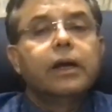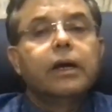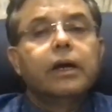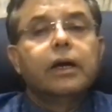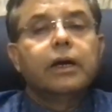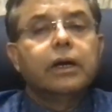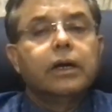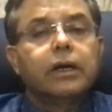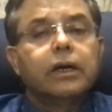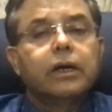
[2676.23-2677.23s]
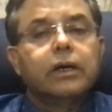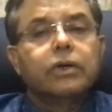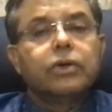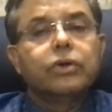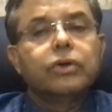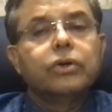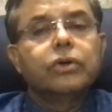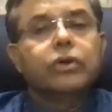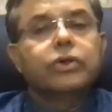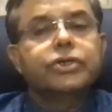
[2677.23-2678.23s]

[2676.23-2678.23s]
uh, Dr.